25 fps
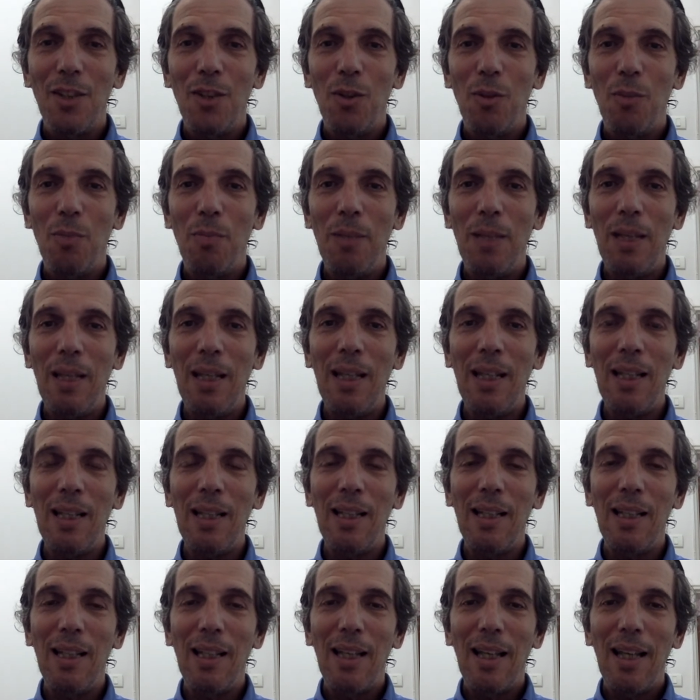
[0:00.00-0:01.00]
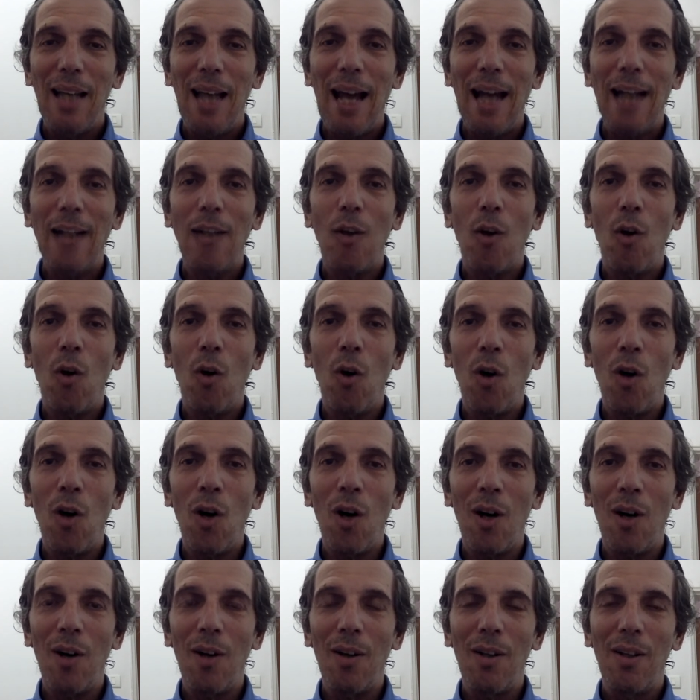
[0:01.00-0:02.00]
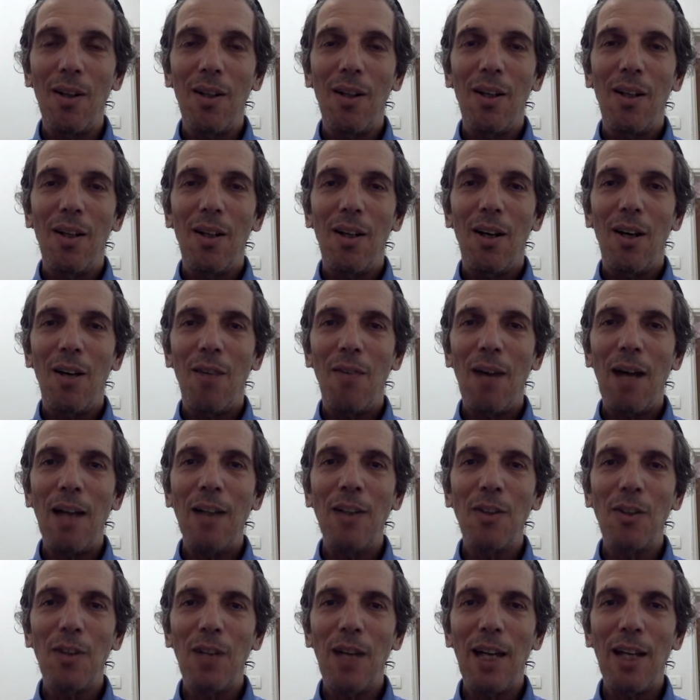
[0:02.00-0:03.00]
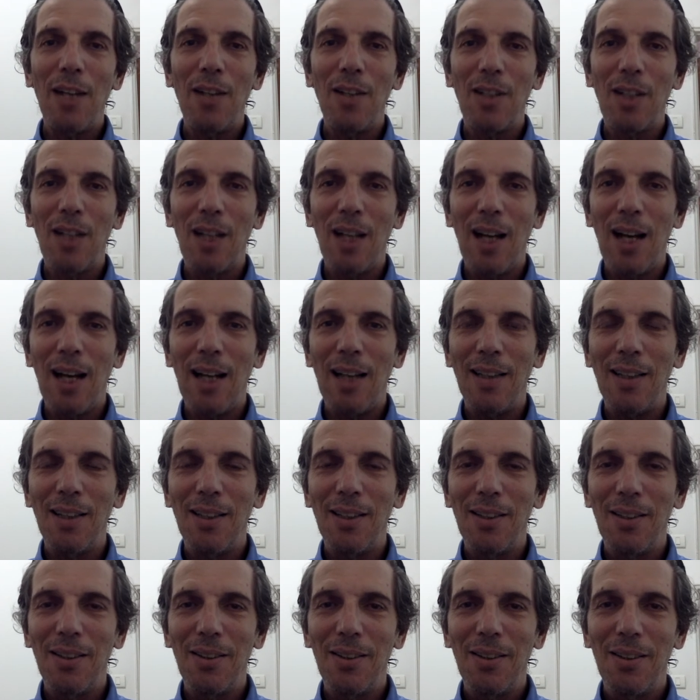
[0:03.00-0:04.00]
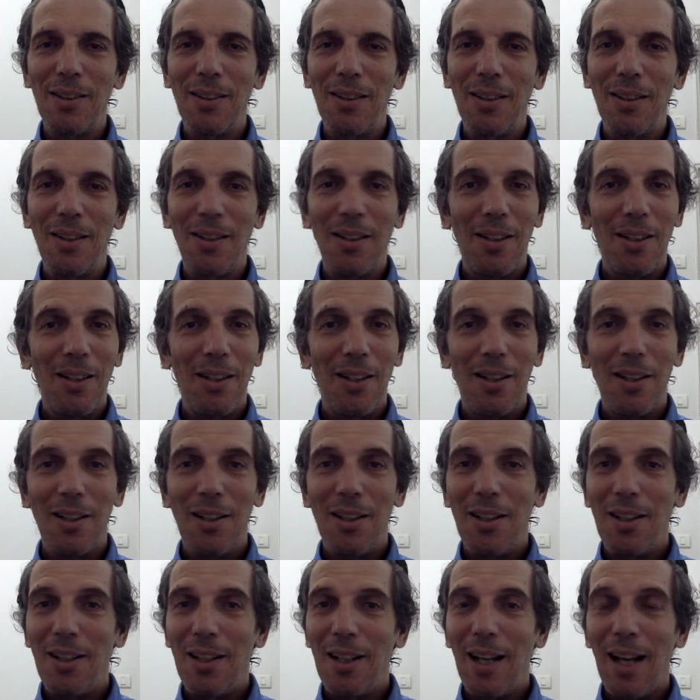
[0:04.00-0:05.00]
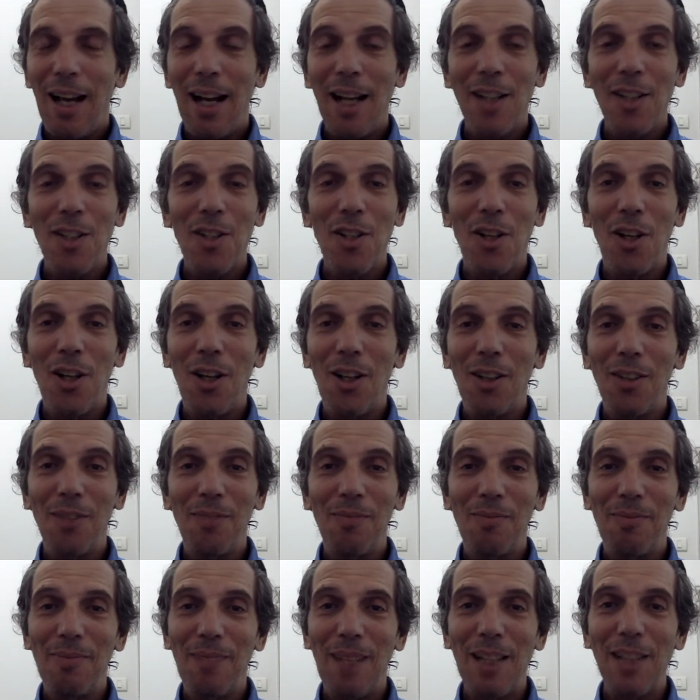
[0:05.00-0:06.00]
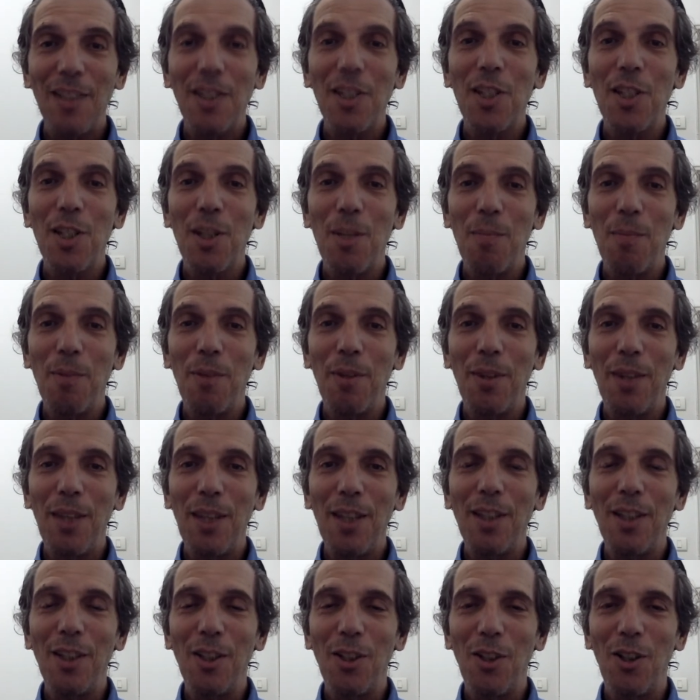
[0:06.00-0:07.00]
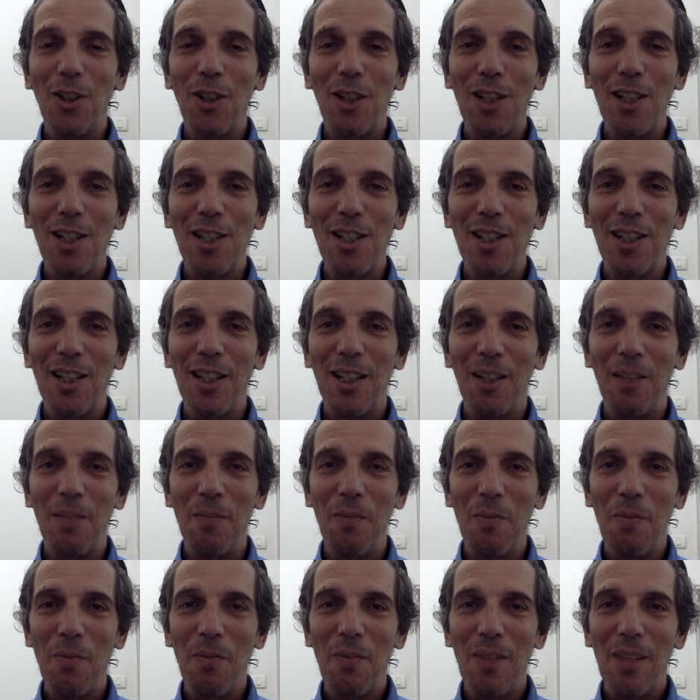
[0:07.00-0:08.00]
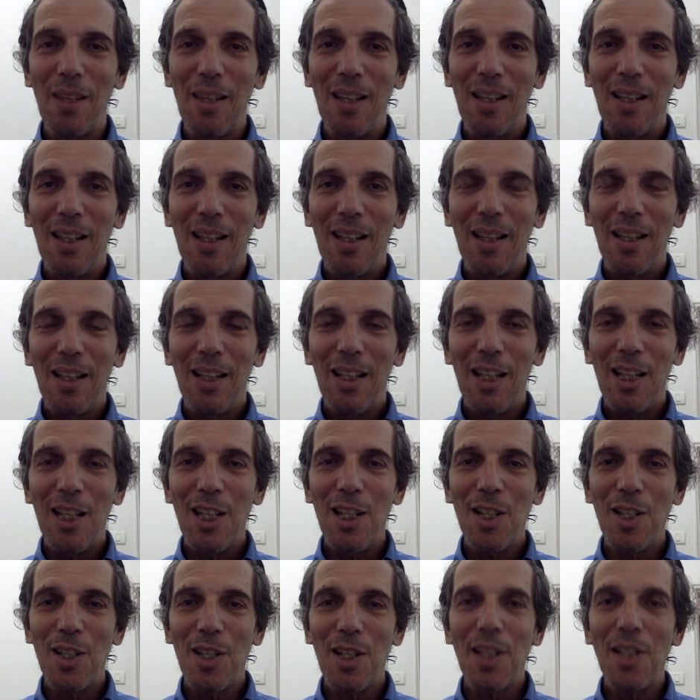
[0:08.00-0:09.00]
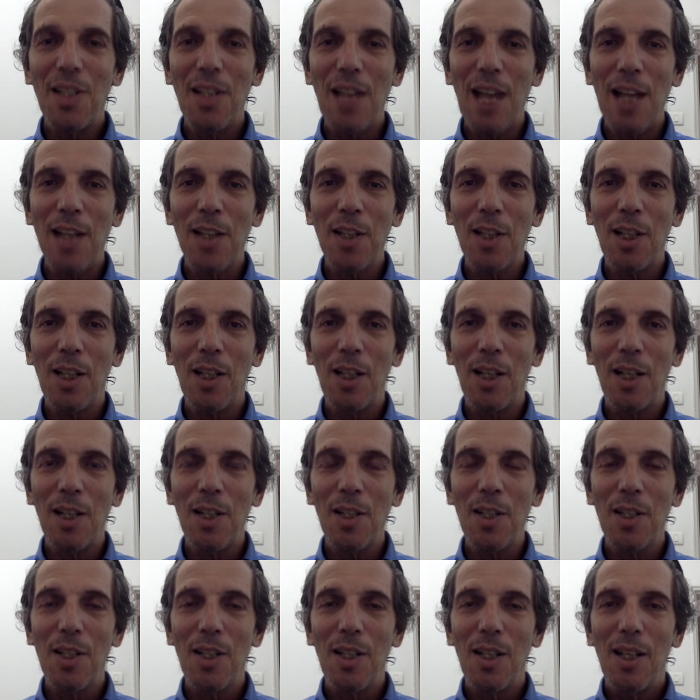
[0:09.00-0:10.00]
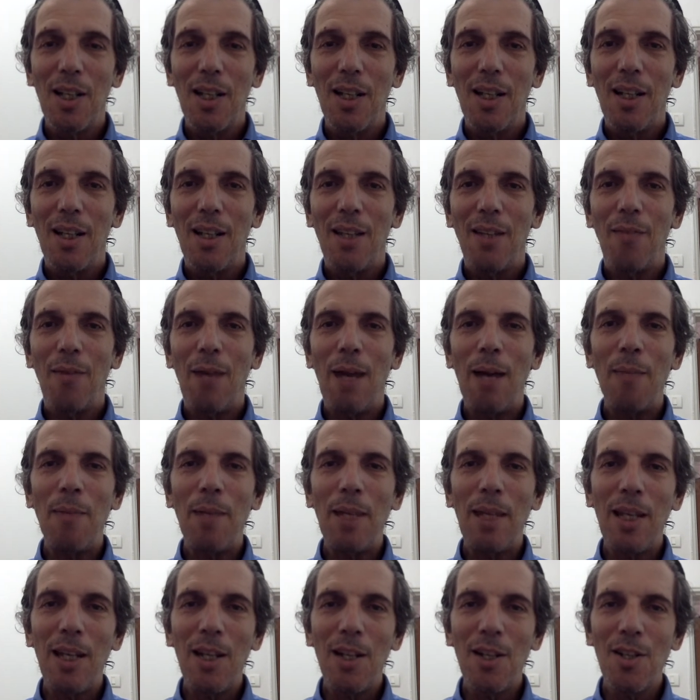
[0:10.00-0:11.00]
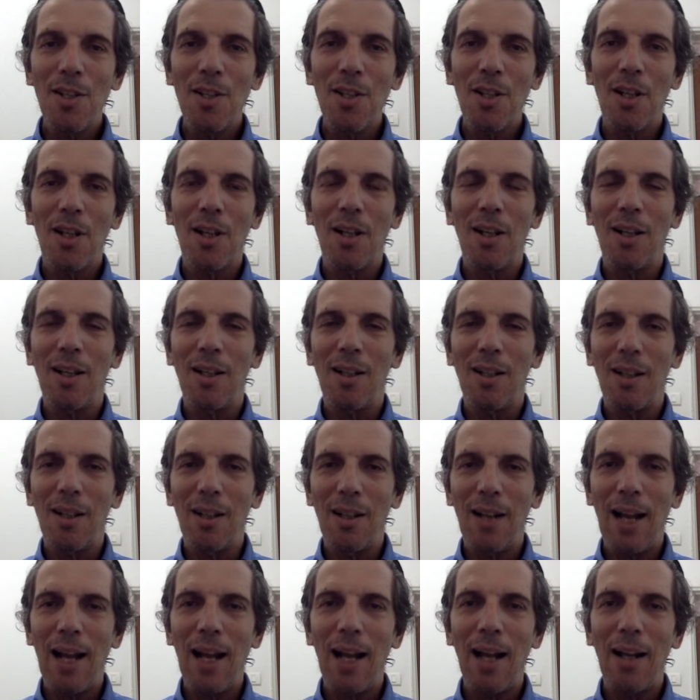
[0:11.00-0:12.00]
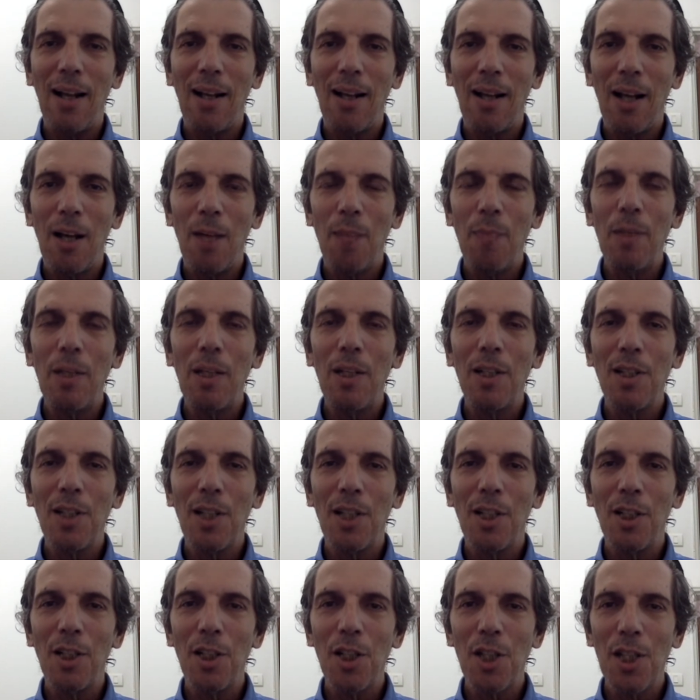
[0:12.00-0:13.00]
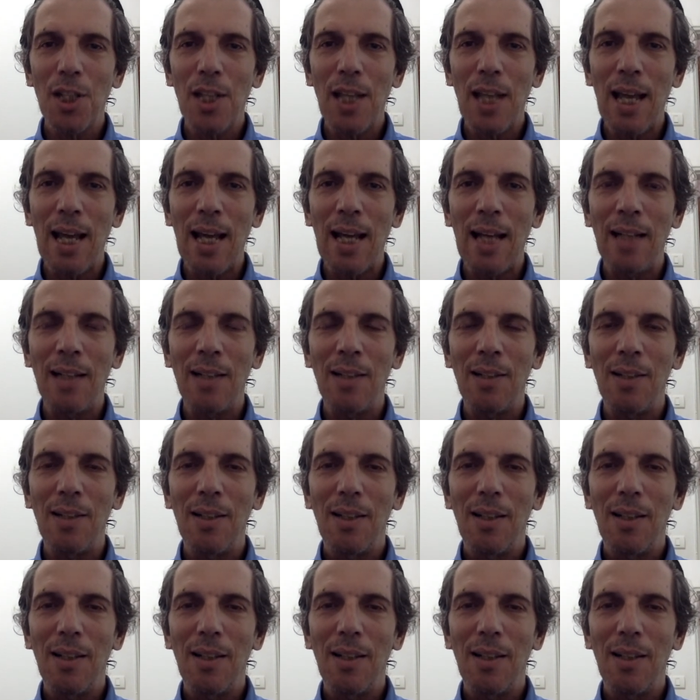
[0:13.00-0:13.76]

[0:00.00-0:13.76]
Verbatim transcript: be at awe of Adonai your God. That's all. That's a simple thing the Torah is, uh, is, is asking us. And the rabbi here is are, are, are helping us understand